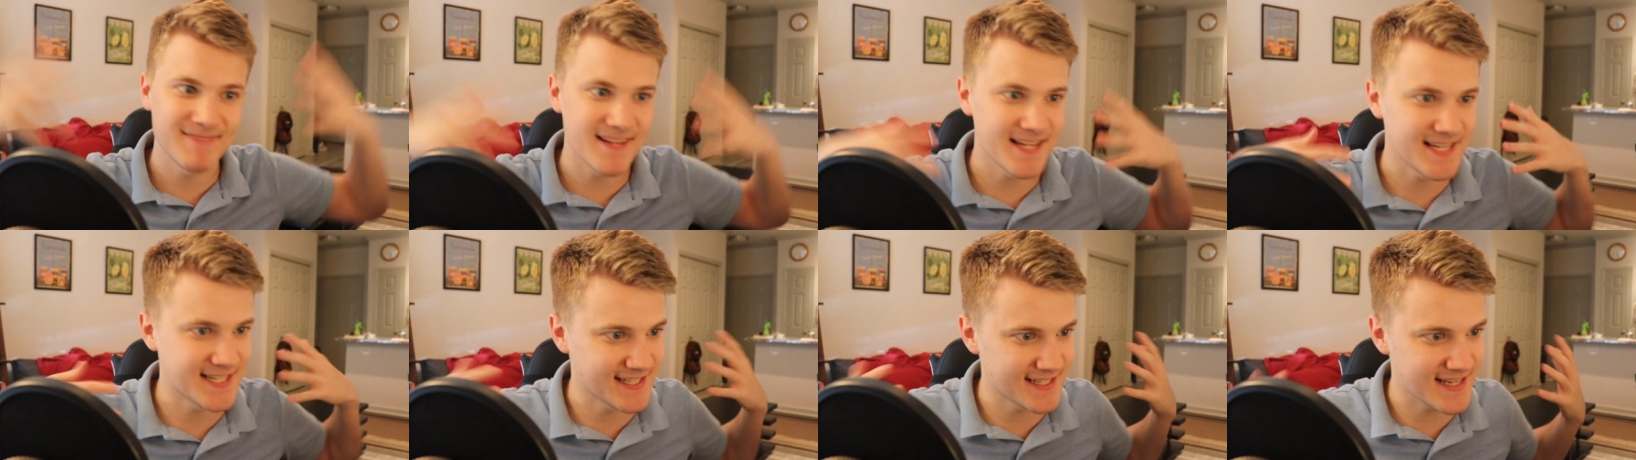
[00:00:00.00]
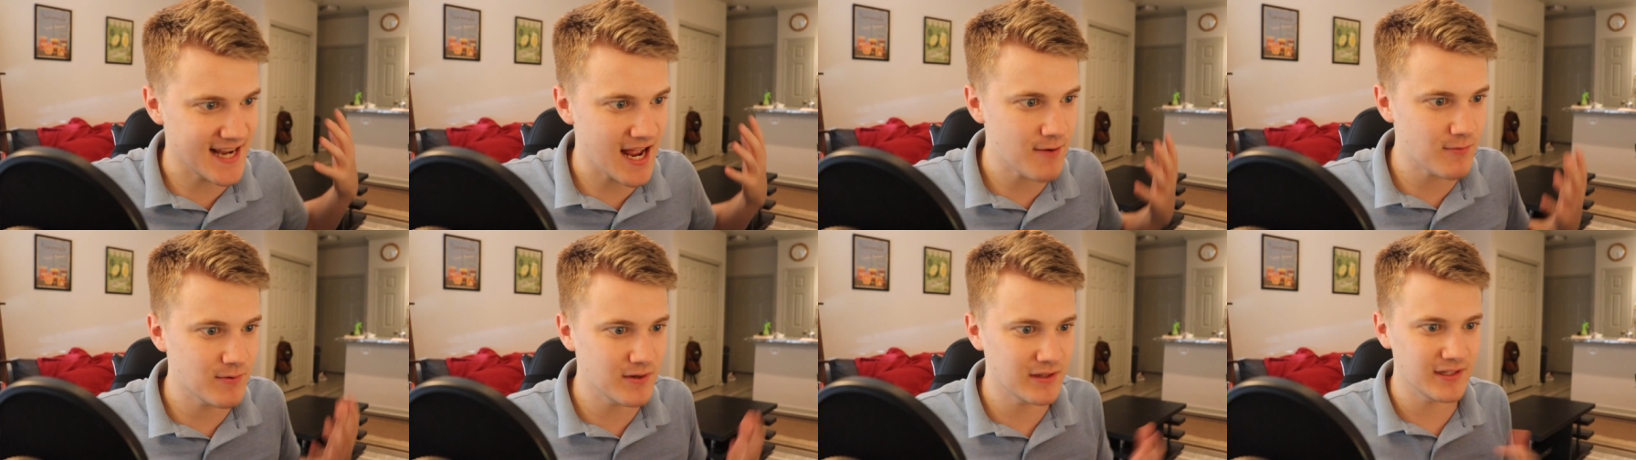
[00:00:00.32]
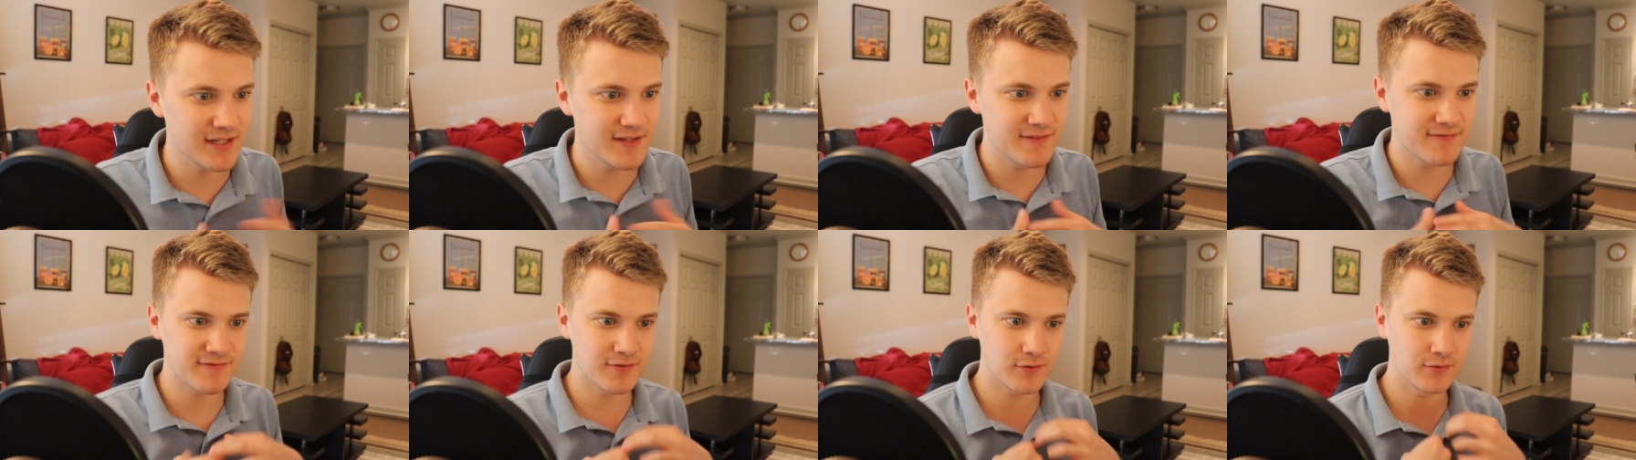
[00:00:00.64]
It's not
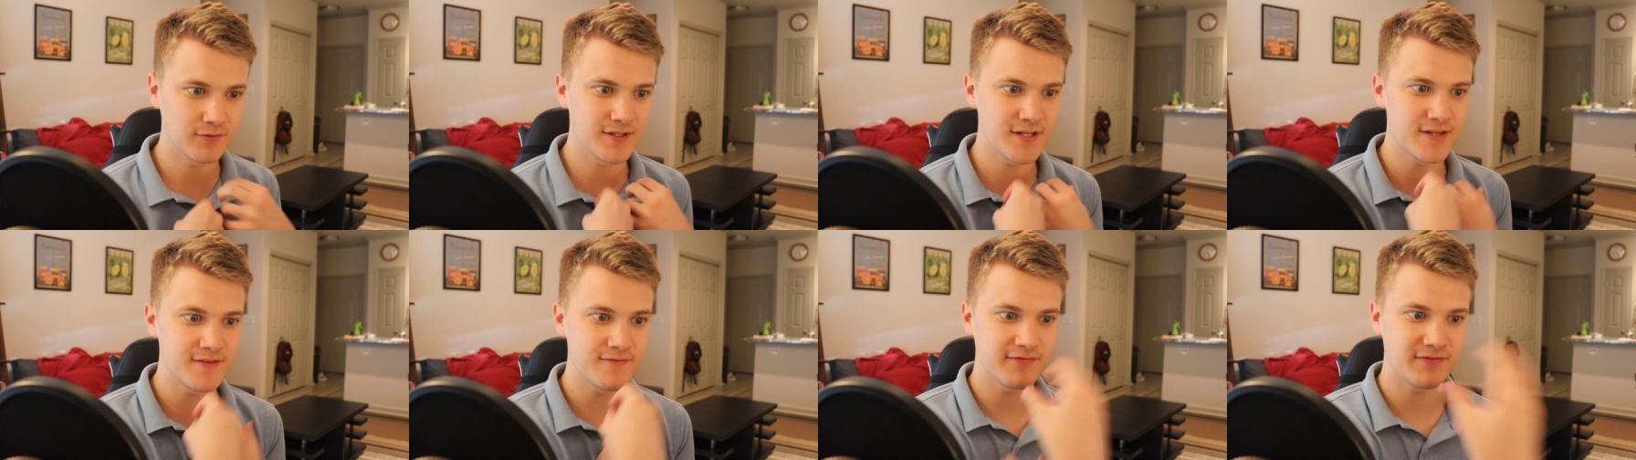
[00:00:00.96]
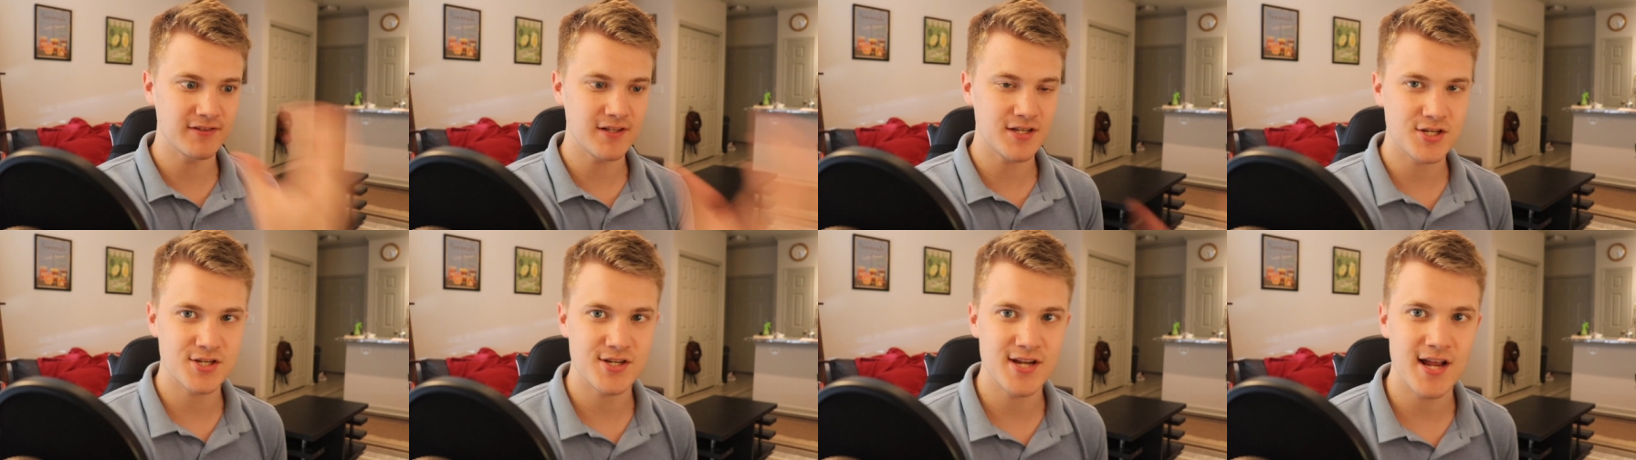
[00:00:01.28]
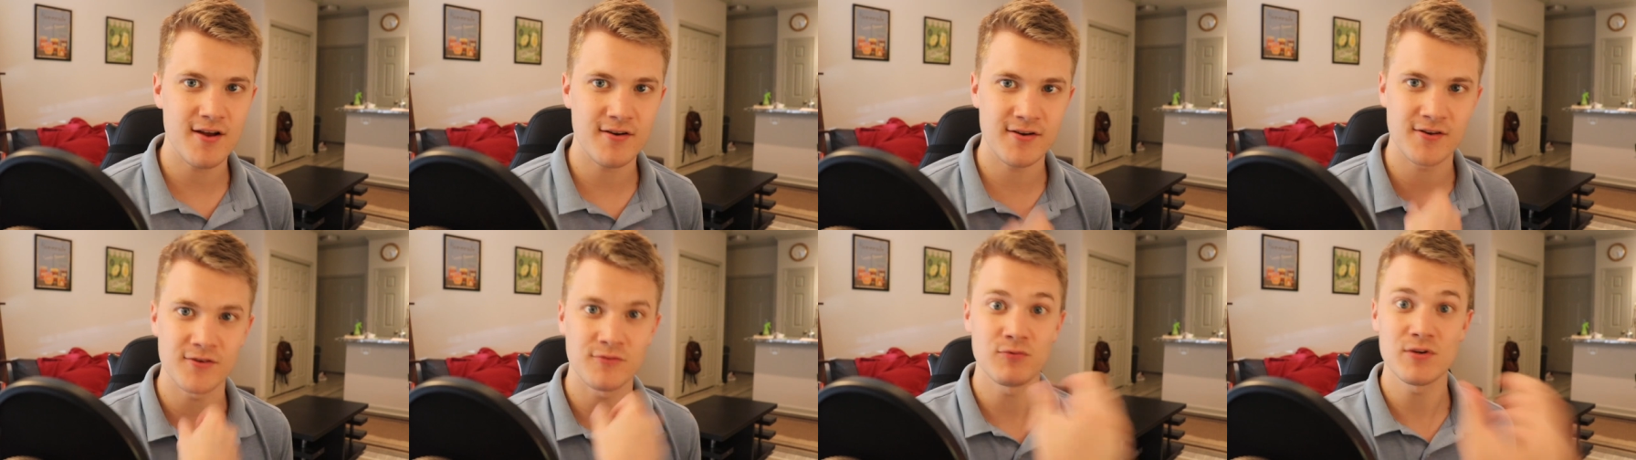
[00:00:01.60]
really fully fleshed
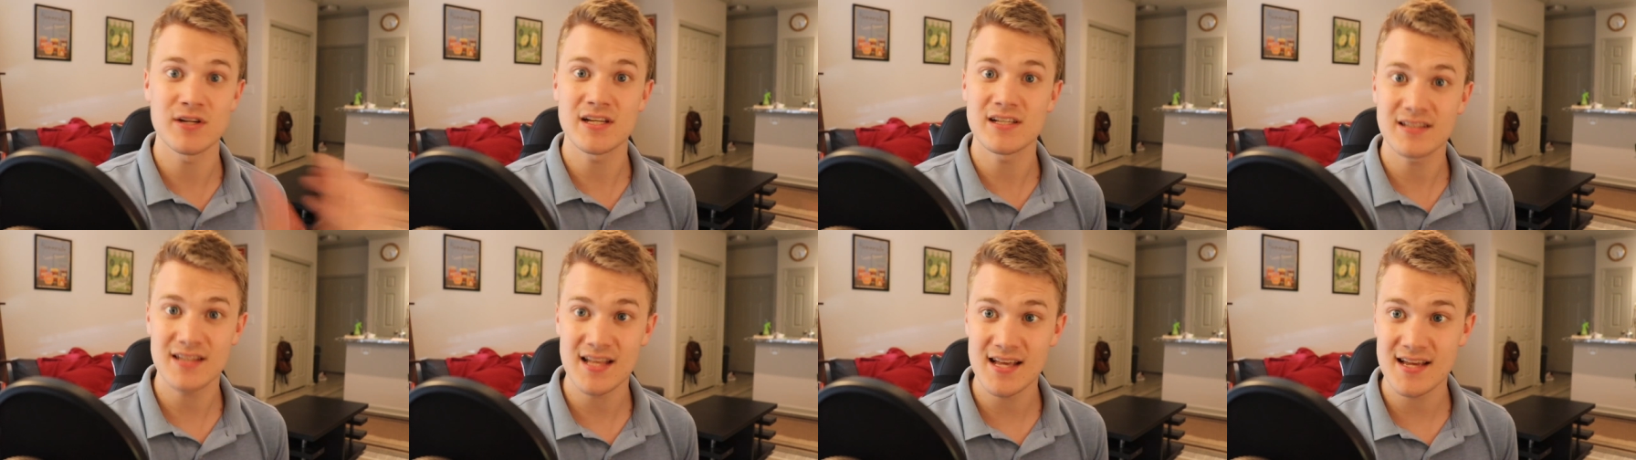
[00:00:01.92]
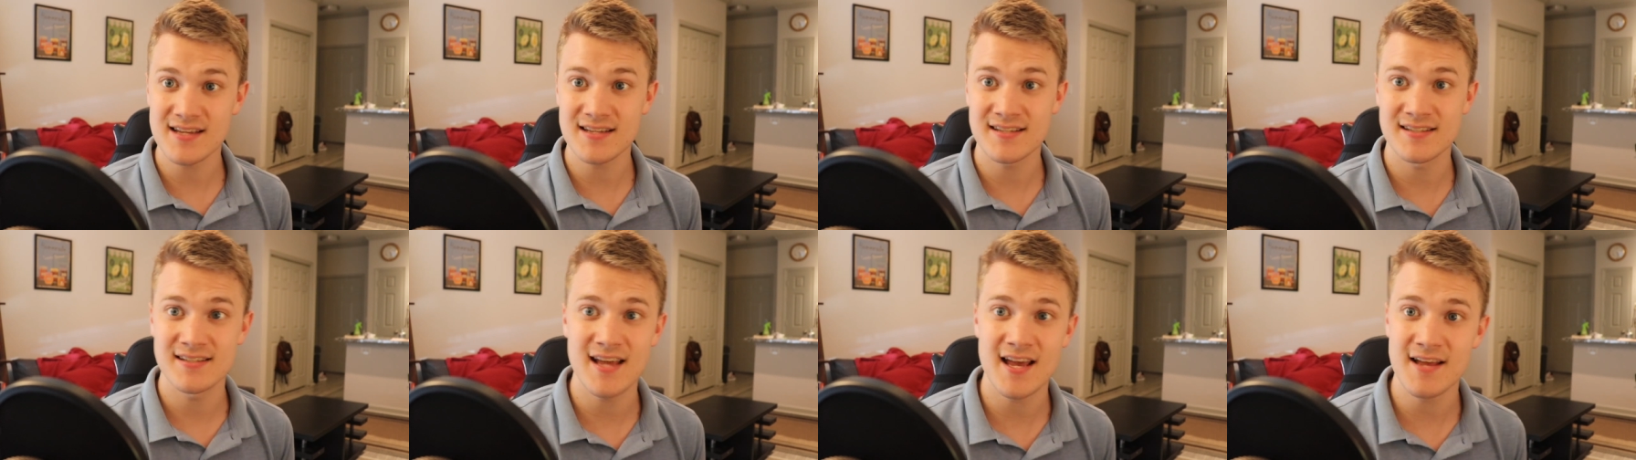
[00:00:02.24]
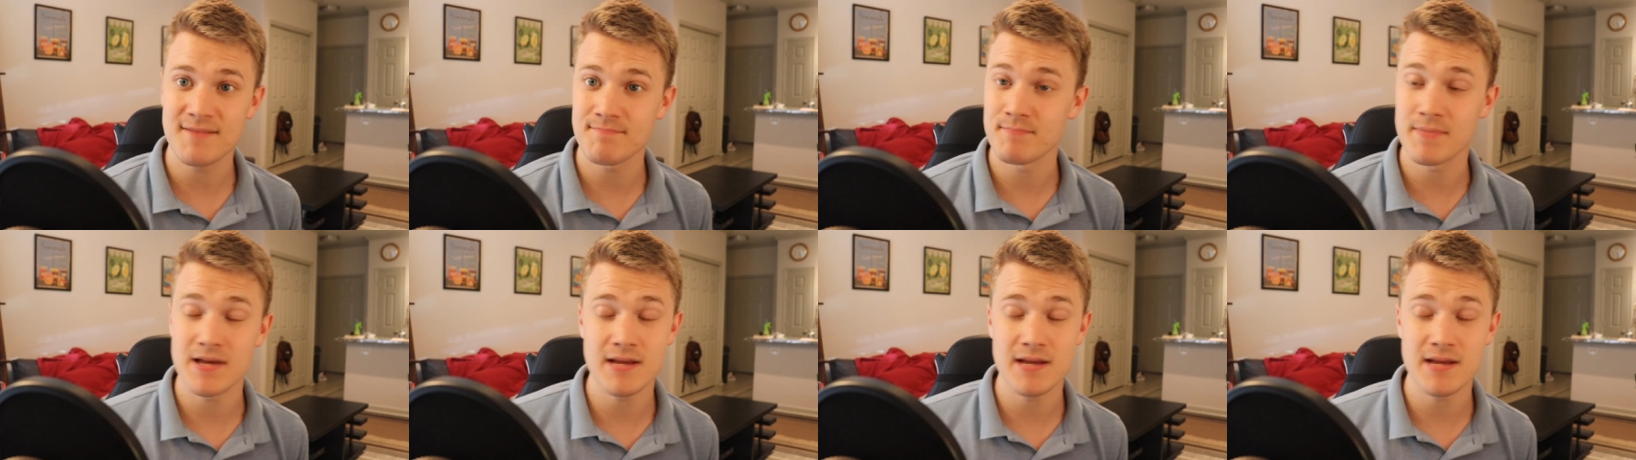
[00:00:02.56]
out and realized yet.